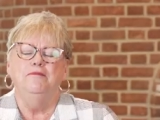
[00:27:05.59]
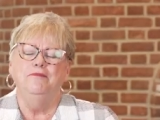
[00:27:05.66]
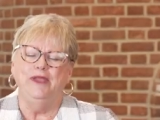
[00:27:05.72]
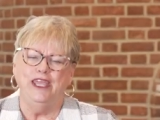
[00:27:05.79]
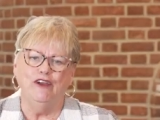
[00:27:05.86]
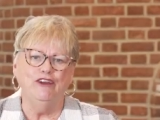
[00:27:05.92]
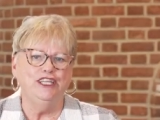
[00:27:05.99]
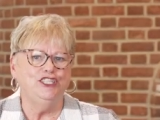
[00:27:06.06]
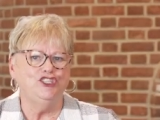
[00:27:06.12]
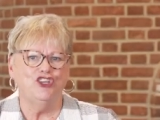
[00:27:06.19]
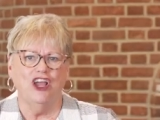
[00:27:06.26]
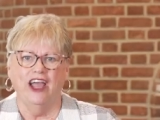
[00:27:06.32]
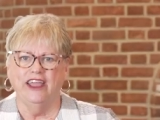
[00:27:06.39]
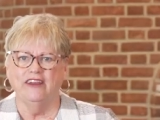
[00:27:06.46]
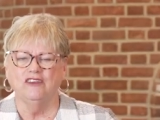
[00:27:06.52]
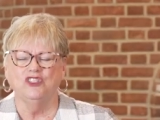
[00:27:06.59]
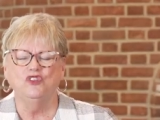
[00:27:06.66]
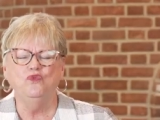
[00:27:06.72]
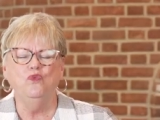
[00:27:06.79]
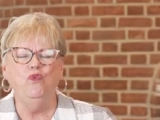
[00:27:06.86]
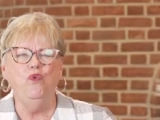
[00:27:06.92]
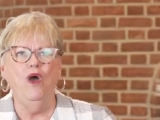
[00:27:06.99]
Mary
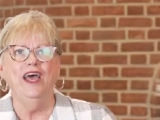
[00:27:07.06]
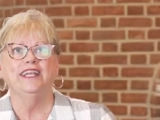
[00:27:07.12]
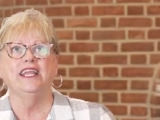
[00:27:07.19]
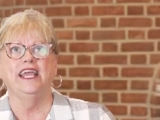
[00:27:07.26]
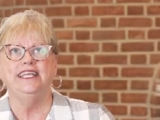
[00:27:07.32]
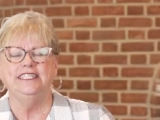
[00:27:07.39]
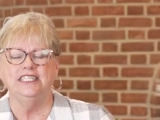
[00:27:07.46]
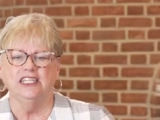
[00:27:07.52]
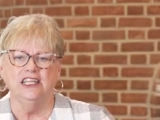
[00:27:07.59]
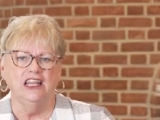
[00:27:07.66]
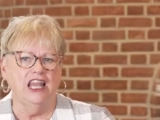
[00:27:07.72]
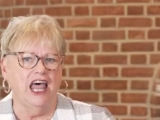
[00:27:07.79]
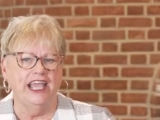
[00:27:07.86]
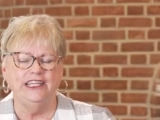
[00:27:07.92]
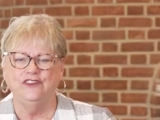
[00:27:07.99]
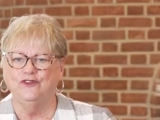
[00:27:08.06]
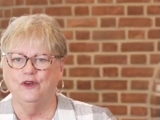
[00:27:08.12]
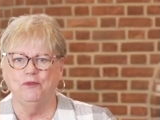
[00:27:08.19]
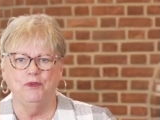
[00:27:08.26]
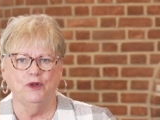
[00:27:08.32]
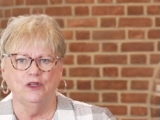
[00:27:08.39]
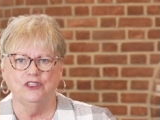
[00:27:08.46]
Childs, what a
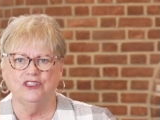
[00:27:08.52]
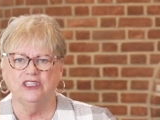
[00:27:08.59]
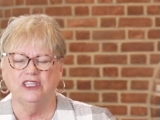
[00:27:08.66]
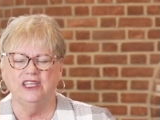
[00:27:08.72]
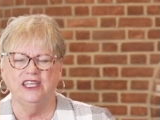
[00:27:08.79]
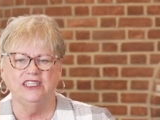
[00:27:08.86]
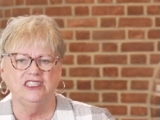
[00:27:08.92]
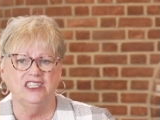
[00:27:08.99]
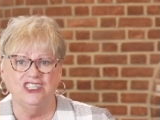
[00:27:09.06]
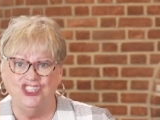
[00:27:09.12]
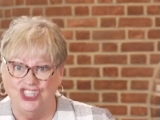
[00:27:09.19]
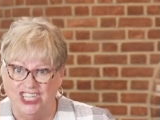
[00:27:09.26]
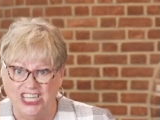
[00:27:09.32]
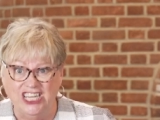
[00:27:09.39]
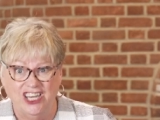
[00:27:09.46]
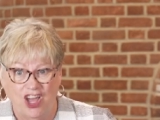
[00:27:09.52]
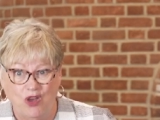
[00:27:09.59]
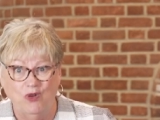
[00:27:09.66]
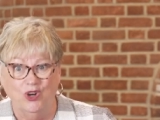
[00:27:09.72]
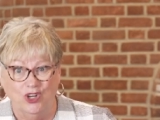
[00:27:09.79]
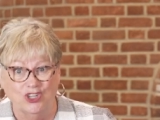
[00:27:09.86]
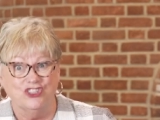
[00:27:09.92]
delightful person. And does she
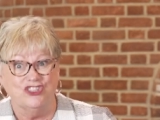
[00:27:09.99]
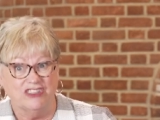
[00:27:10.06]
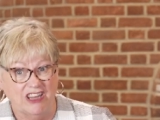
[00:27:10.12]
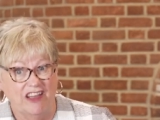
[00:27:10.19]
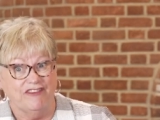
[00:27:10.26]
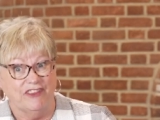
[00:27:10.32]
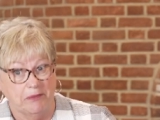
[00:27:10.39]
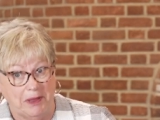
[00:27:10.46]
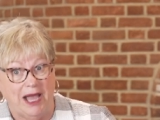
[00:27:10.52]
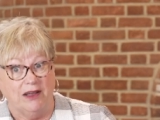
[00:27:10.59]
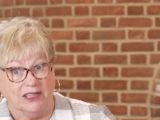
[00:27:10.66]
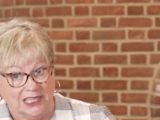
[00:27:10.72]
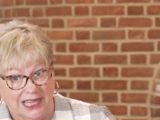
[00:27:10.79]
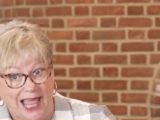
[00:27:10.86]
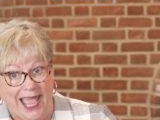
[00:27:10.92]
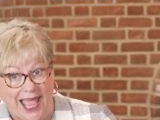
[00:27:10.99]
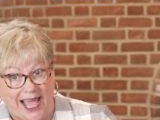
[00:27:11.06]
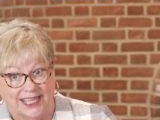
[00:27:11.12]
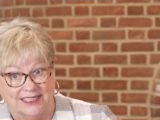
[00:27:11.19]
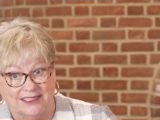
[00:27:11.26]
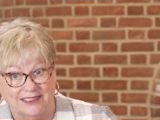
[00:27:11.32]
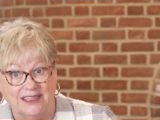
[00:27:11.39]
know her stuff about
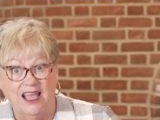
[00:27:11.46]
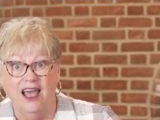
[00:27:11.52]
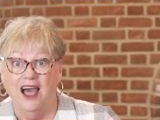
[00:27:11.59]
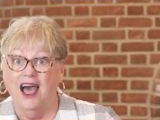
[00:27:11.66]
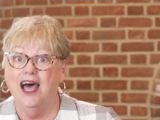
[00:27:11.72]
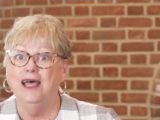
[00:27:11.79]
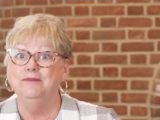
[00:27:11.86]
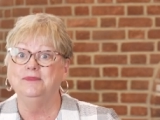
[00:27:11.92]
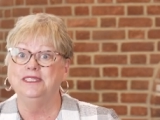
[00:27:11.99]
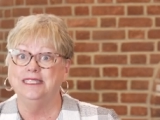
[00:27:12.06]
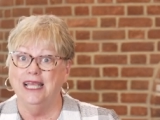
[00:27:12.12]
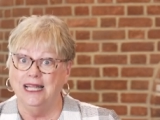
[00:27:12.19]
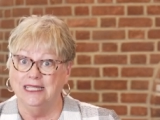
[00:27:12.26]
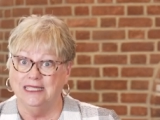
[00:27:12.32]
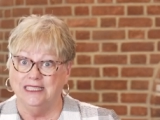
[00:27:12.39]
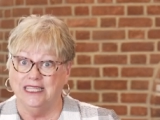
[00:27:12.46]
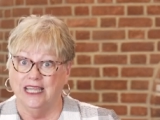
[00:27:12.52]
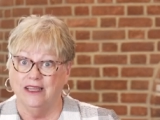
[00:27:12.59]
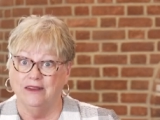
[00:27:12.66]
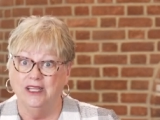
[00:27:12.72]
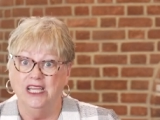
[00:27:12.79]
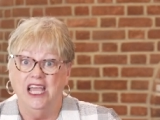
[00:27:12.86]
glass? I'm telling
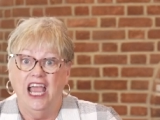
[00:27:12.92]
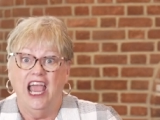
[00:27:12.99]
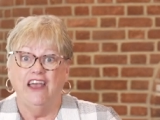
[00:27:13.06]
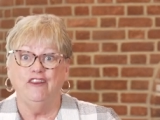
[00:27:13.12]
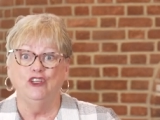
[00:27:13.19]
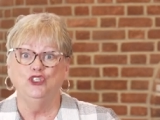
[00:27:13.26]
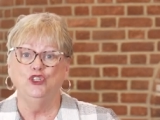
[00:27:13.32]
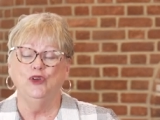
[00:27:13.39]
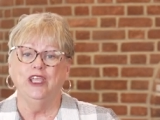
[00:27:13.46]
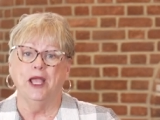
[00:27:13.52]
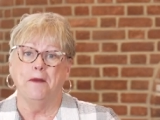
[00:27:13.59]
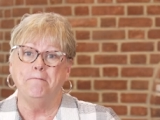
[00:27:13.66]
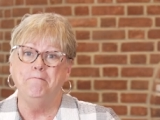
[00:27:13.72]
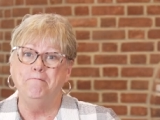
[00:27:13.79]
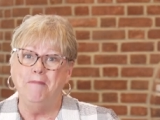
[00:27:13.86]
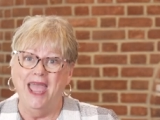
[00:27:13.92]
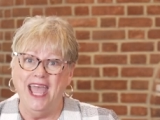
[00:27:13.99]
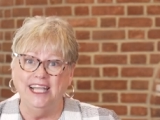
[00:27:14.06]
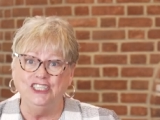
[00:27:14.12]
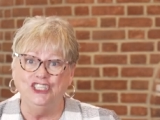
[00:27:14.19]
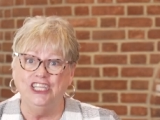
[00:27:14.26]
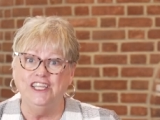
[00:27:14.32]
you and they're doing a
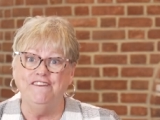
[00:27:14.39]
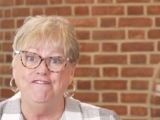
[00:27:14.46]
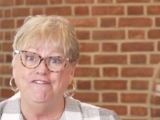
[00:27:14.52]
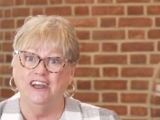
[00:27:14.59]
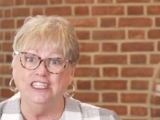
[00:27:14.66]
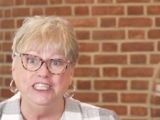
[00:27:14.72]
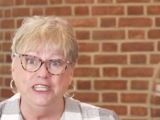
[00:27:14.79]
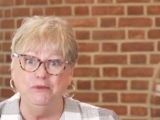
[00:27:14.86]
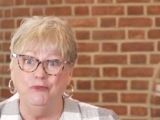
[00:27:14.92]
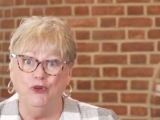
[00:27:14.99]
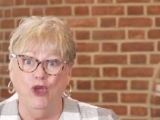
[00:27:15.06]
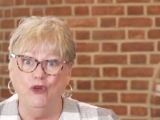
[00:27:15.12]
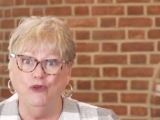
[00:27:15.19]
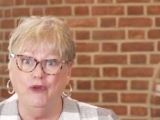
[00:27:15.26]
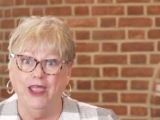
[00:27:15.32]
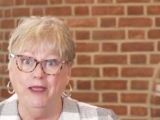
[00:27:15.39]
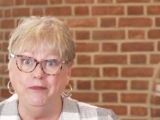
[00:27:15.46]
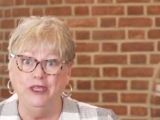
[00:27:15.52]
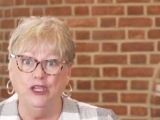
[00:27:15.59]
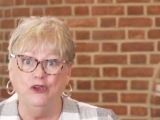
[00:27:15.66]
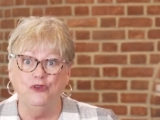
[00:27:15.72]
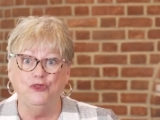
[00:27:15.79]
matching funding
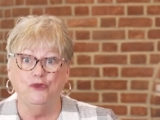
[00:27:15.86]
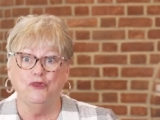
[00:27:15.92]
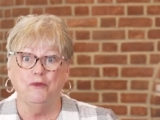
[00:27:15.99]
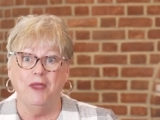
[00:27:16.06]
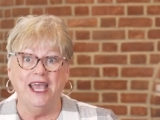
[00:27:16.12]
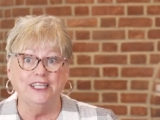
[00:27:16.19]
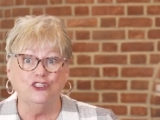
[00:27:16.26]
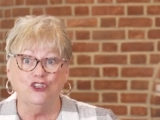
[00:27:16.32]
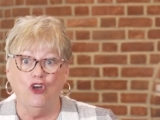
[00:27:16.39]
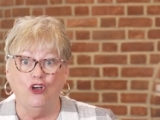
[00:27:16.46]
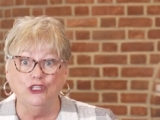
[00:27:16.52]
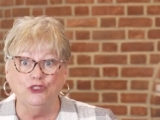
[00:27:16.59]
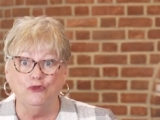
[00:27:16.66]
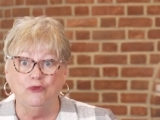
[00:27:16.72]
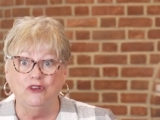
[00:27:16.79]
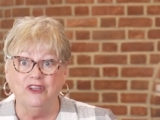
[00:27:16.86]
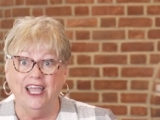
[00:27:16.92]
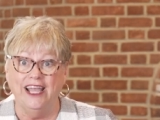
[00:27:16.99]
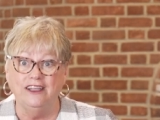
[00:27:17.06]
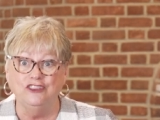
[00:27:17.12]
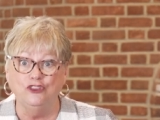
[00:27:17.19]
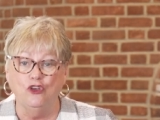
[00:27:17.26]
program here through the Mass Cultural
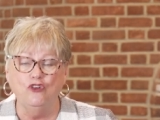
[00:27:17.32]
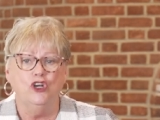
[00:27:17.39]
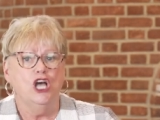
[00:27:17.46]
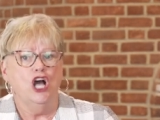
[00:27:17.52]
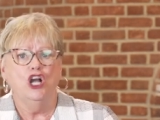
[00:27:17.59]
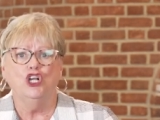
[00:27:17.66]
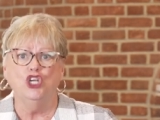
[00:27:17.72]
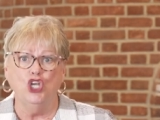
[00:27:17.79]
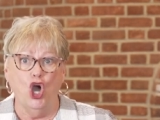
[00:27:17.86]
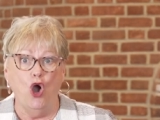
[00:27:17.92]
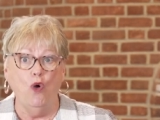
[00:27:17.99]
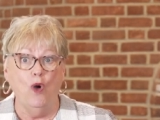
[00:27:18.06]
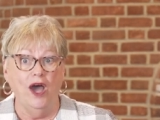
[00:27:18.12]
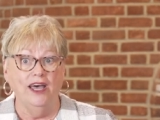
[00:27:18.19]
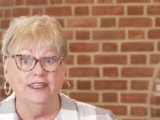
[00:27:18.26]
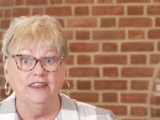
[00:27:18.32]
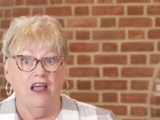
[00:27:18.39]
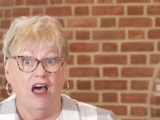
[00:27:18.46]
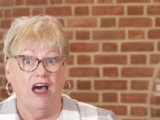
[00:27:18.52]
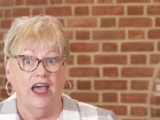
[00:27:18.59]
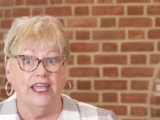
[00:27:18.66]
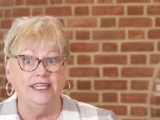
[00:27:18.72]
Council. Go
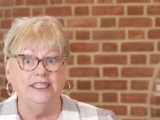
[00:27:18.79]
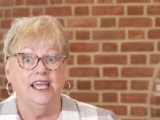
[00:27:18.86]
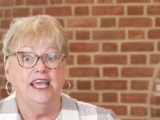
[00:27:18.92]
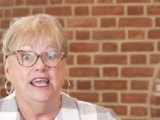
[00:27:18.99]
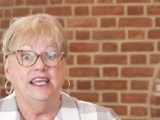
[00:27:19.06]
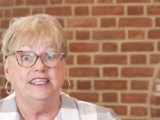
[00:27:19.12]
online,